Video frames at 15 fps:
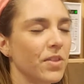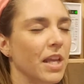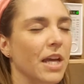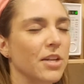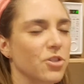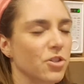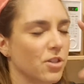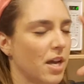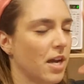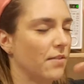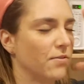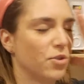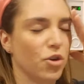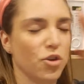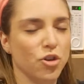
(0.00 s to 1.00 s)
and just kind
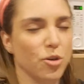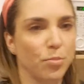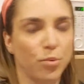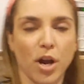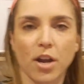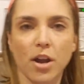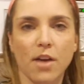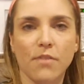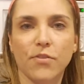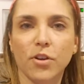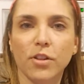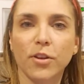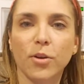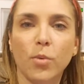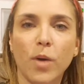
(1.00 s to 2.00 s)
of turn your brain off for a little